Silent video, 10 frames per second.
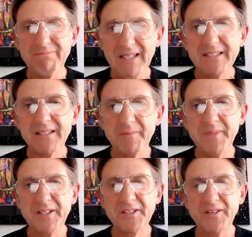little
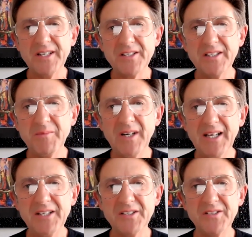administration in
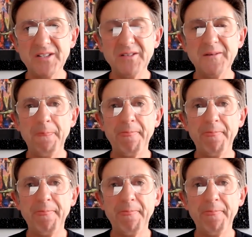relation to